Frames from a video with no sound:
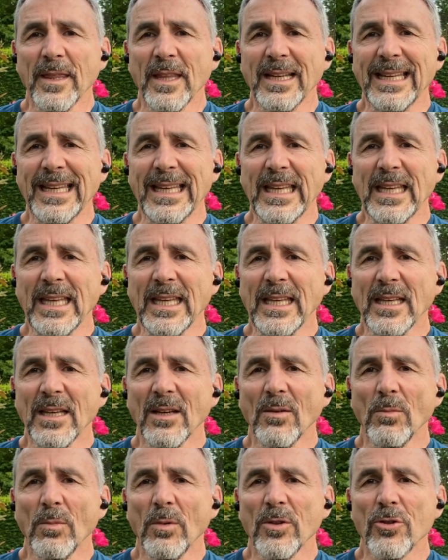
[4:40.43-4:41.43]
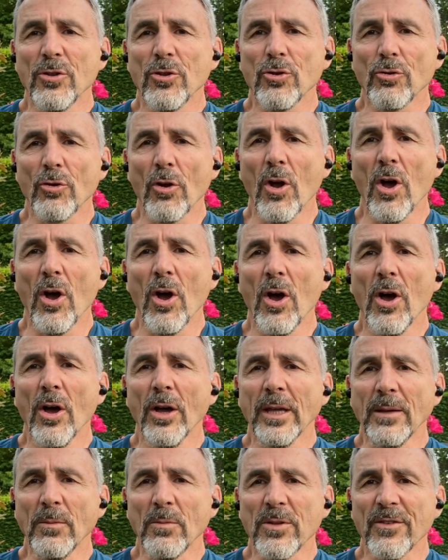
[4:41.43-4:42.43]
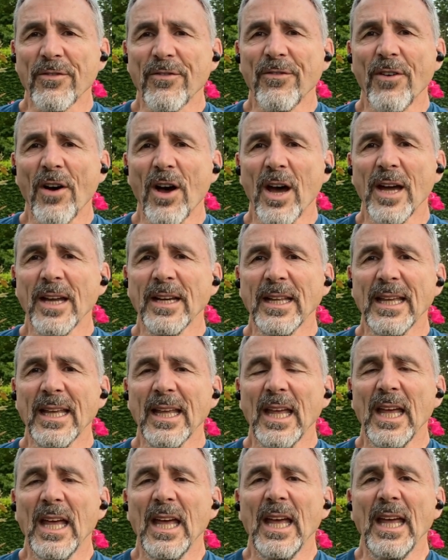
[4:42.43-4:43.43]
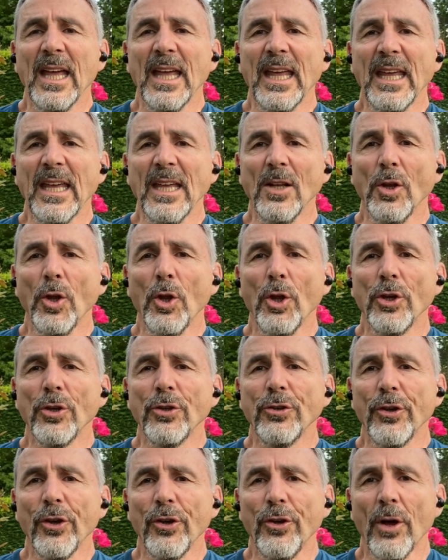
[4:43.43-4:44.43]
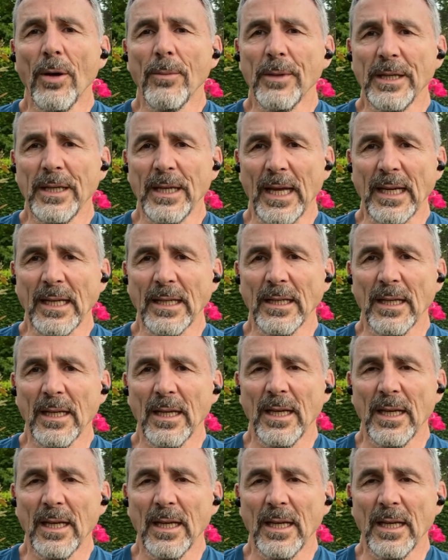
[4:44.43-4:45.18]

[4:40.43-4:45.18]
that he was strong, he was a fighter, he learnt to dominate.